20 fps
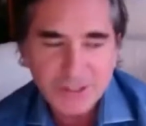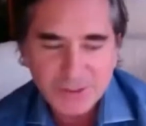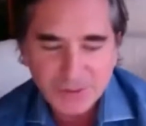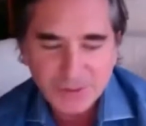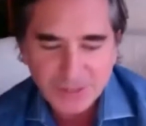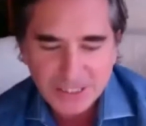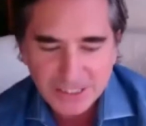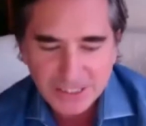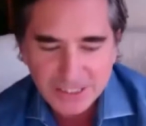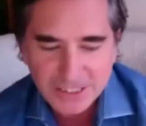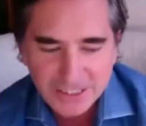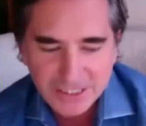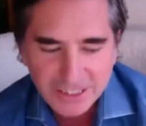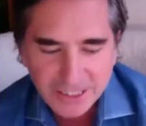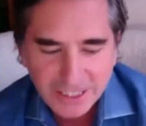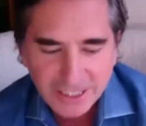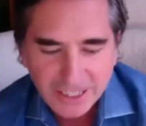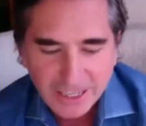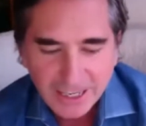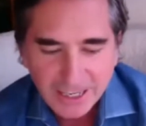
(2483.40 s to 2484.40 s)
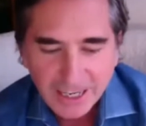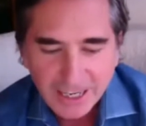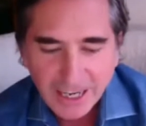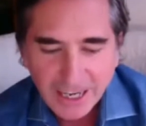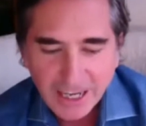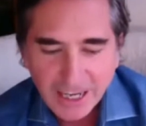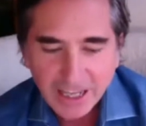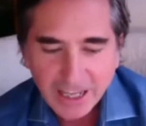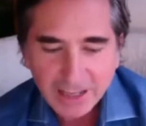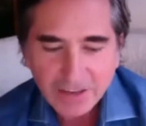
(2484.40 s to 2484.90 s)
reasons.
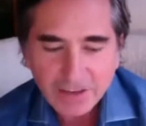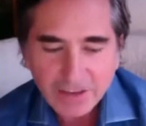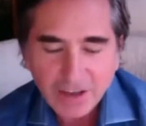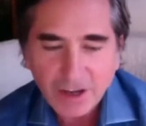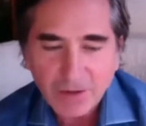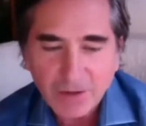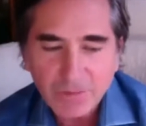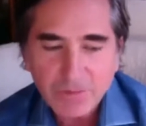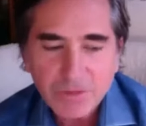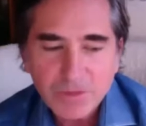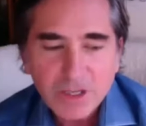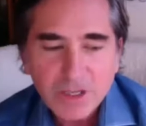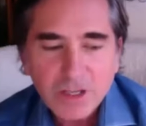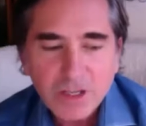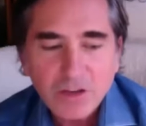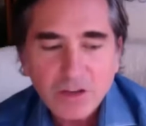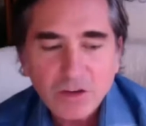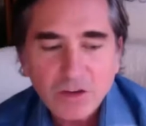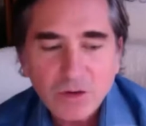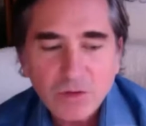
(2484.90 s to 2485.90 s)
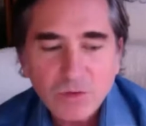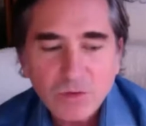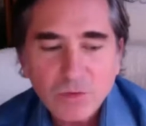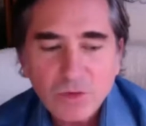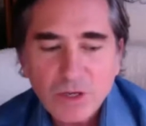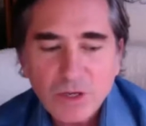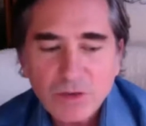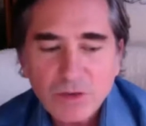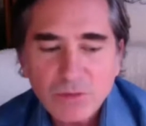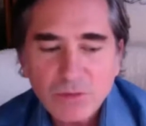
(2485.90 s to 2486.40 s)
And so
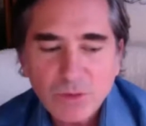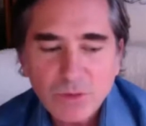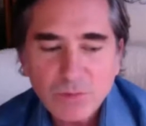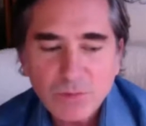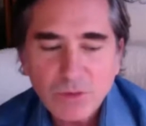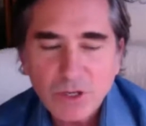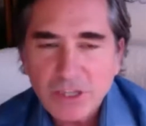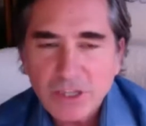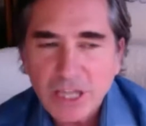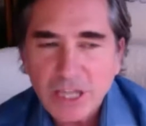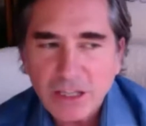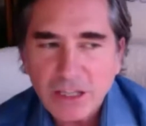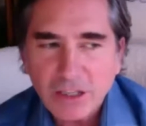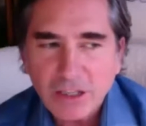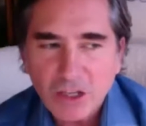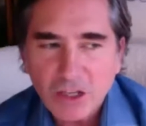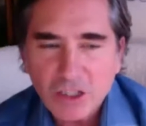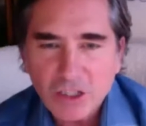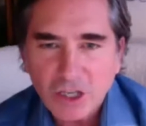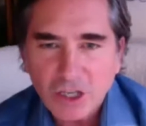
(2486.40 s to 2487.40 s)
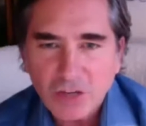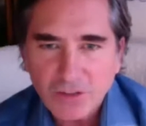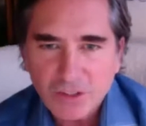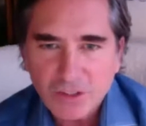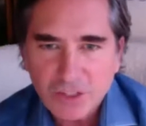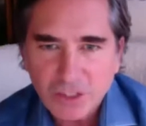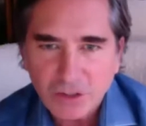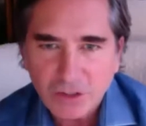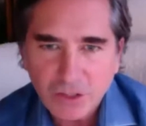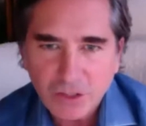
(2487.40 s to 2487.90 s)
we put that launch off
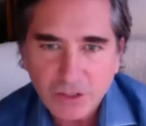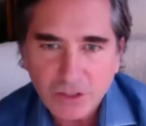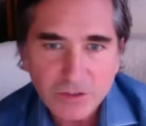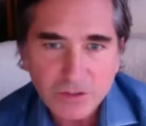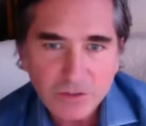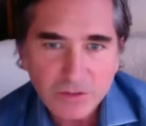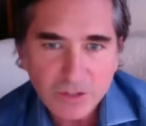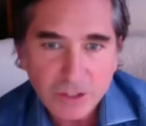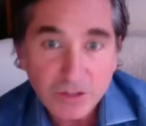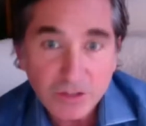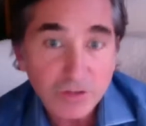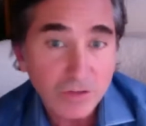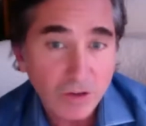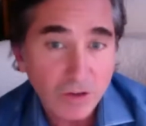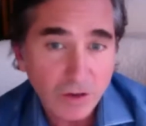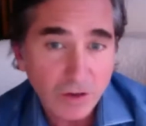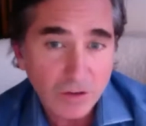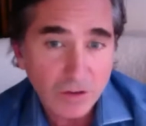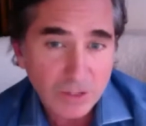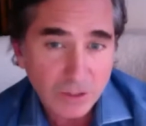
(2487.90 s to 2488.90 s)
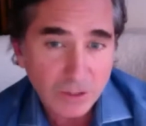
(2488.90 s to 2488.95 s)
until this fall, till